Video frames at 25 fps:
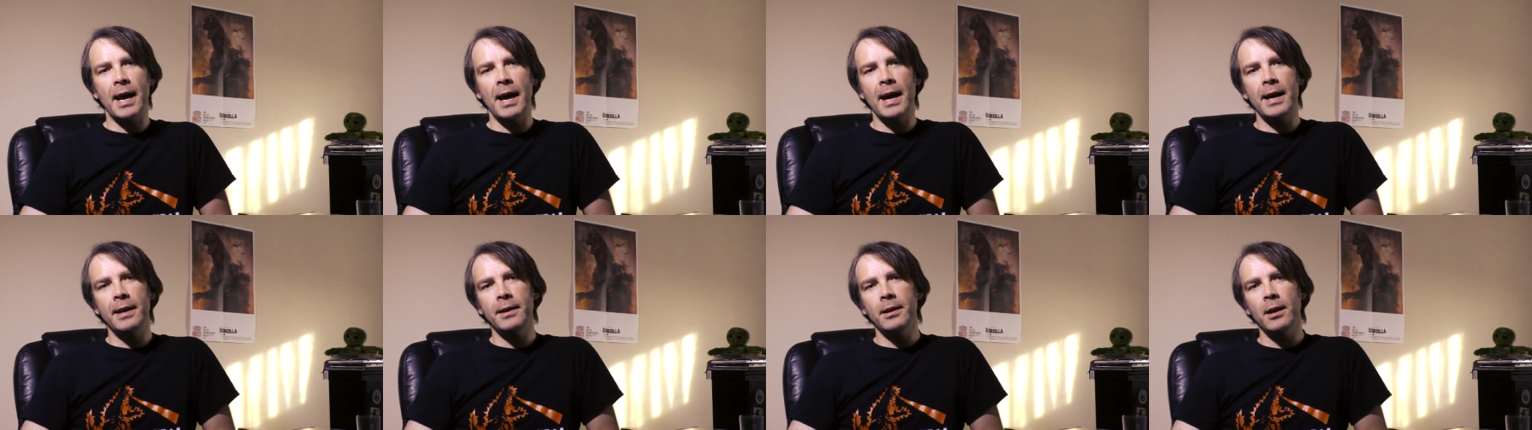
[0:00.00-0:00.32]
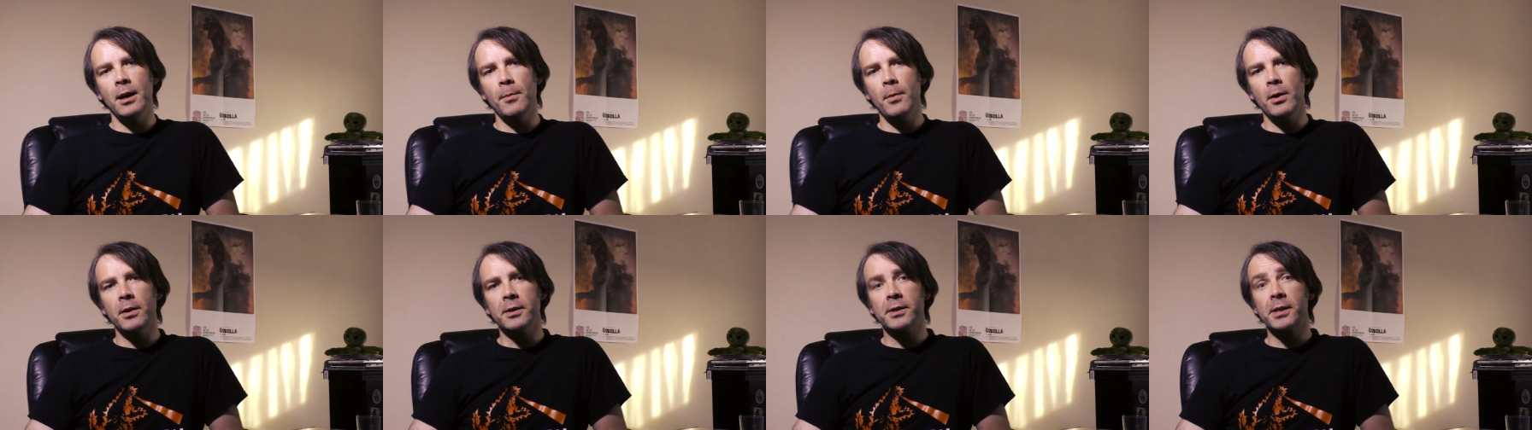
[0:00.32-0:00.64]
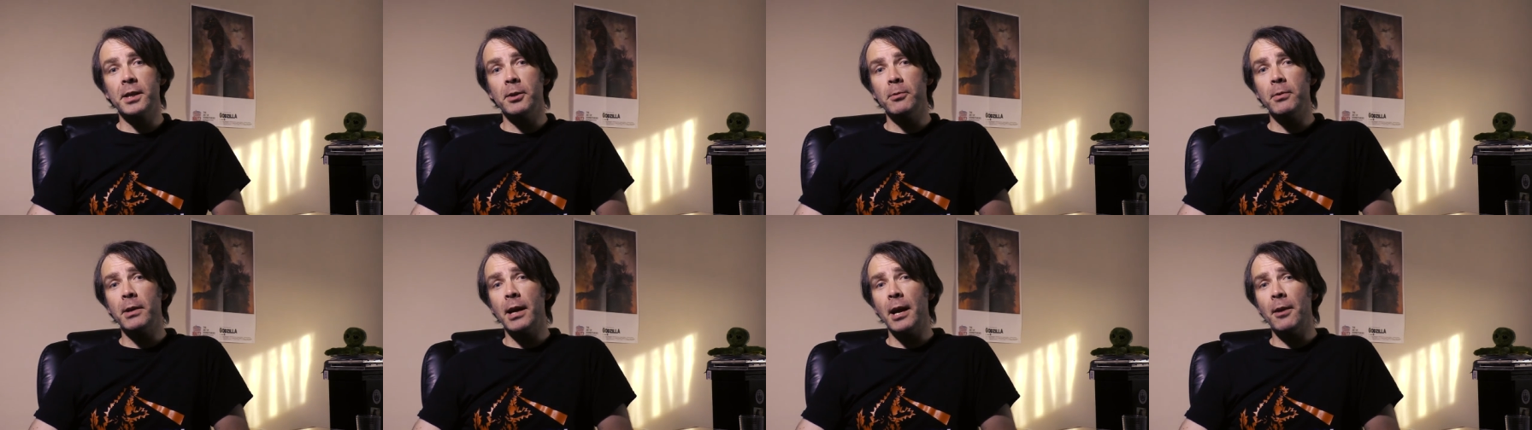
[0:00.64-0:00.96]
and I'll
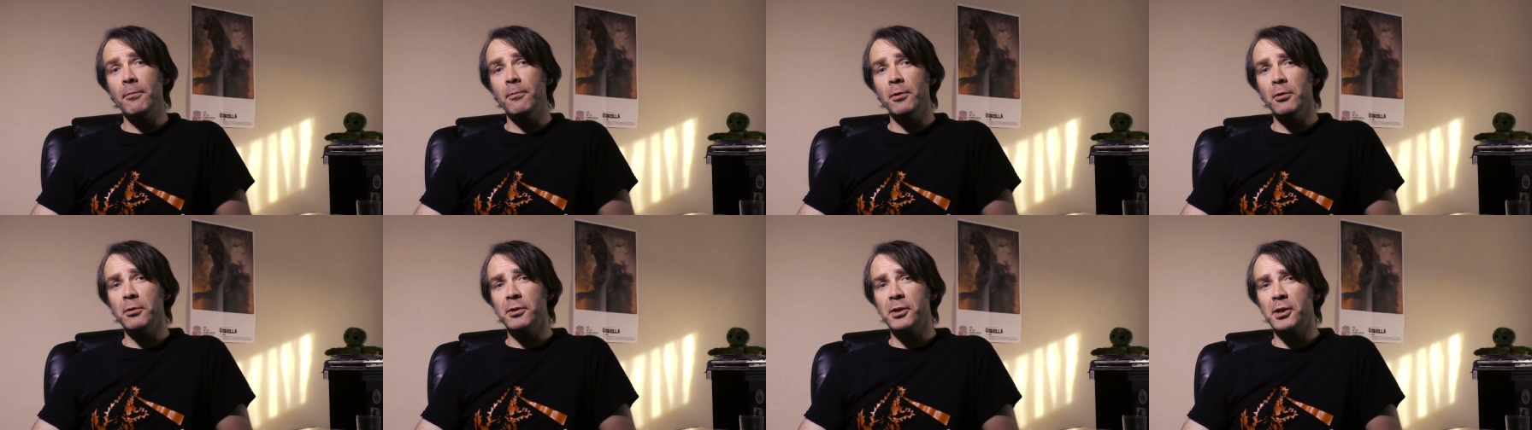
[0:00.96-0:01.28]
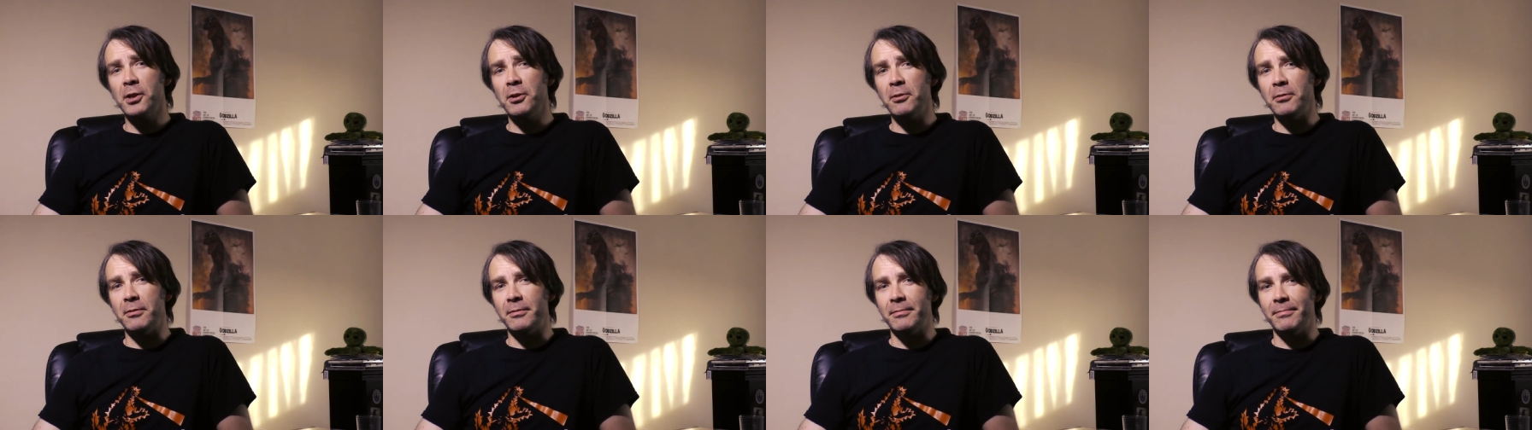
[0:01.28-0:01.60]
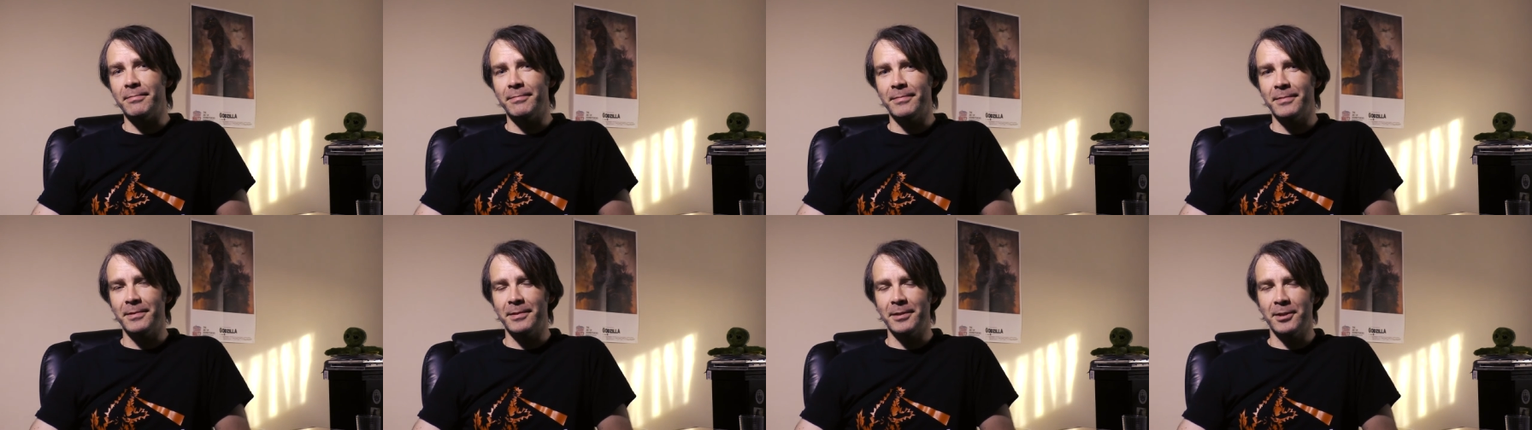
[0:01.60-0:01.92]
see you again real soon.
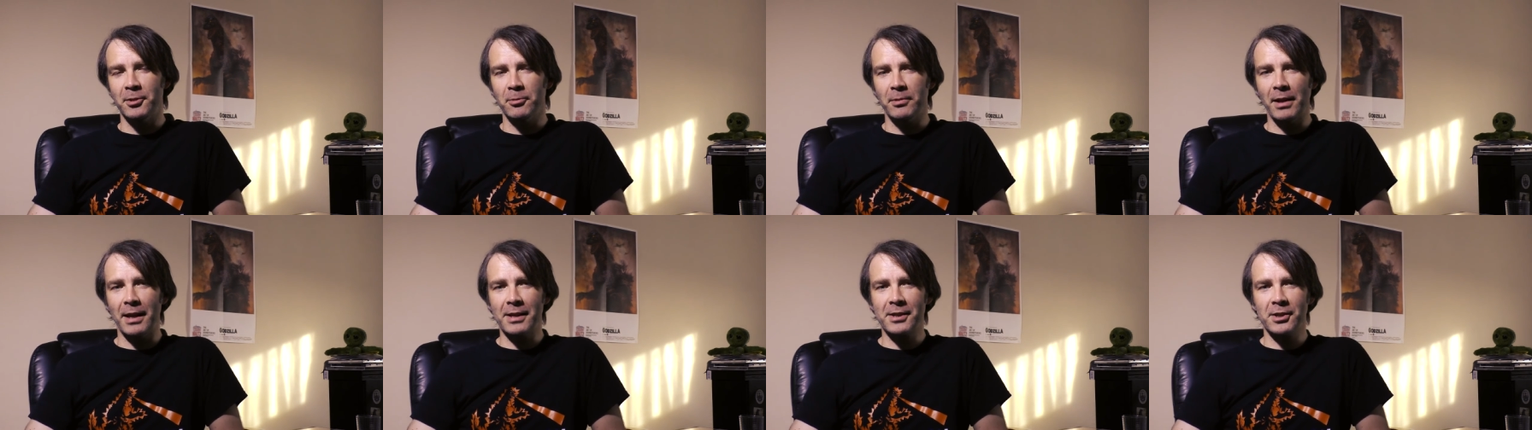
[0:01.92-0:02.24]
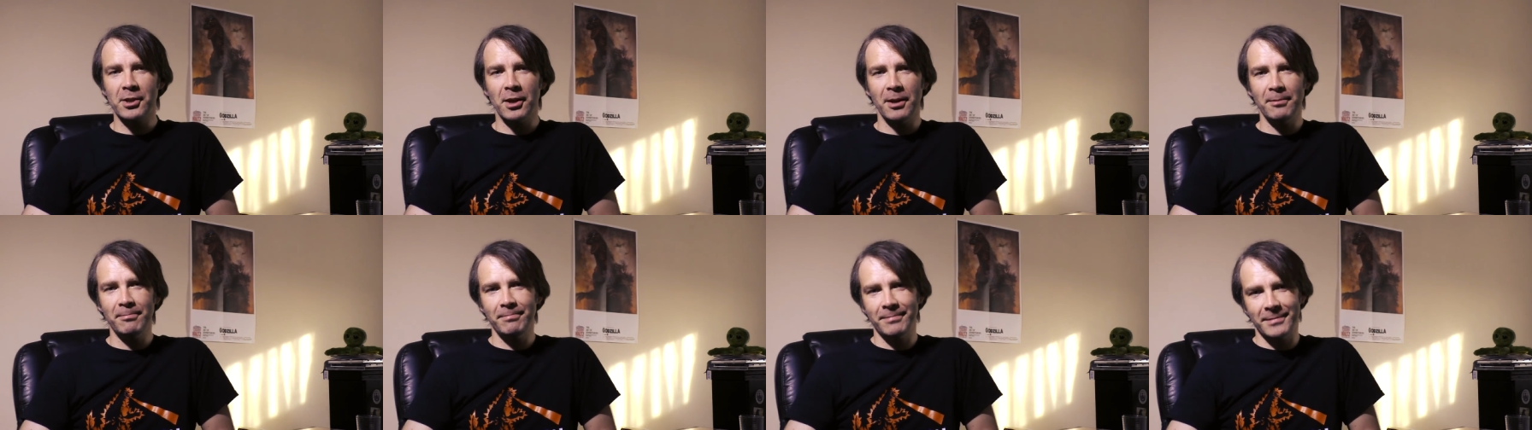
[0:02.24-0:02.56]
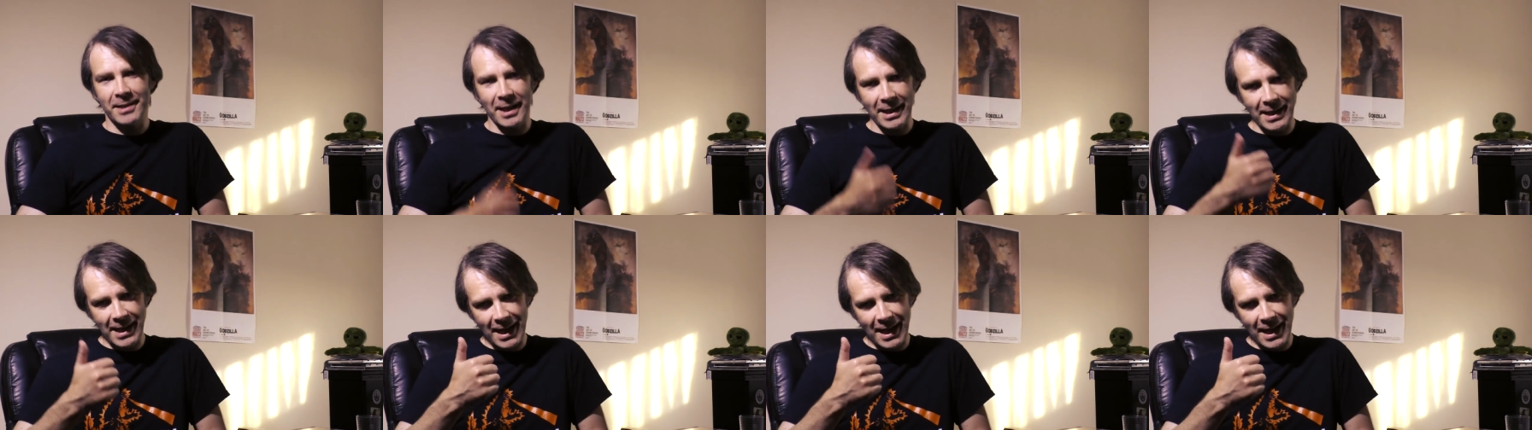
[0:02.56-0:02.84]
Until next time, take